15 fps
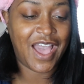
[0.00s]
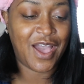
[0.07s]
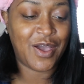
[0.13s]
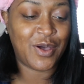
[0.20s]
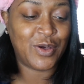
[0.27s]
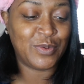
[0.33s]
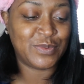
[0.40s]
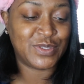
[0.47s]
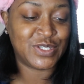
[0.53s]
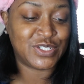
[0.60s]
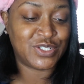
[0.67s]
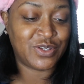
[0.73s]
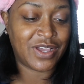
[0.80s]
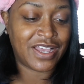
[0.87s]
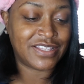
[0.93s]
I hope
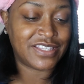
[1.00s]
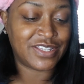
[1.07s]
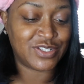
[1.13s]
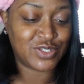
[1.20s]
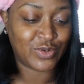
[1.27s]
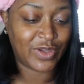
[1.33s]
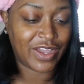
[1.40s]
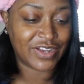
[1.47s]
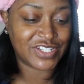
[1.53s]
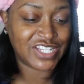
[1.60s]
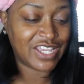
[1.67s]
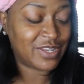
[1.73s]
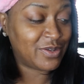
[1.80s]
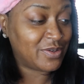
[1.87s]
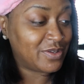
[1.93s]
that you guys enjoy our
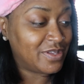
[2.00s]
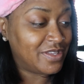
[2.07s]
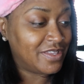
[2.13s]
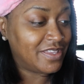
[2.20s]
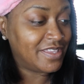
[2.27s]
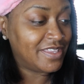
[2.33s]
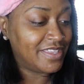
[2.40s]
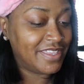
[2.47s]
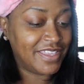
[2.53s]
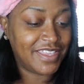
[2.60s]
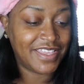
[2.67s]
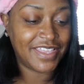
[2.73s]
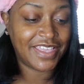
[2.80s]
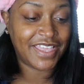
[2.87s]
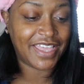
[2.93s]
channel
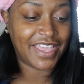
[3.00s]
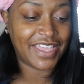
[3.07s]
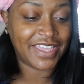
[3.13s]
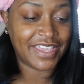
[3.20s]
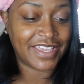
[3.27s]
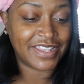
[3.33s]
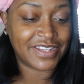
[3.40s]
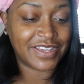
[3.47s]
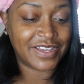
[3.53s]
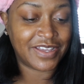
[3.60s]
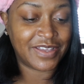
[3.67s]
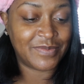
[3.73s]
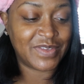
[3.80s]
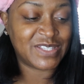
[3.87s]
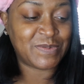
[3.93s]
and
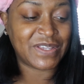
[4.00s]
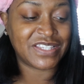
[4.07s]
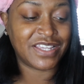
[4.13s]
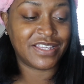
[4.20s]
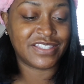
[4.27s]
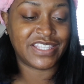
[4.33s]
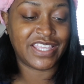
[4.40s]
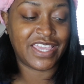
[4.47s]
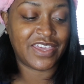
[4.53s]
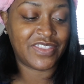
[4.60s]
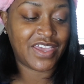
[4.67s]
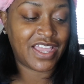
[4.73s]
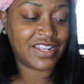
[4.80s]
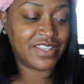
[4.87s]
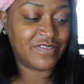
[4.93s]
um, especially us
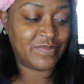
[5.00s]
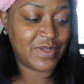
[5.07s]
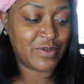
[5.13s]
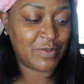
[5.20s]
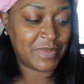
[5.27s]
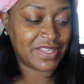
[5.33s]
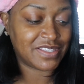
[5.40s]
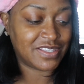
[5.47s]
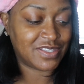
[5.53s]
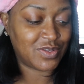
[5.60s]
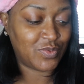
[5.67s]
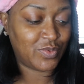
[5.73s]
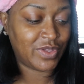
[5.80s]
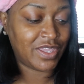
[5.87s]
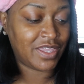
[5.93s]
together i love being with my sister
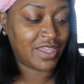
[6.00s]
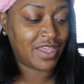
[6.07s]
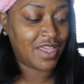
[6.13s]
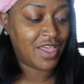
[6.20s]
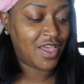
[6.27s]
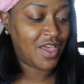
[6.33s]
we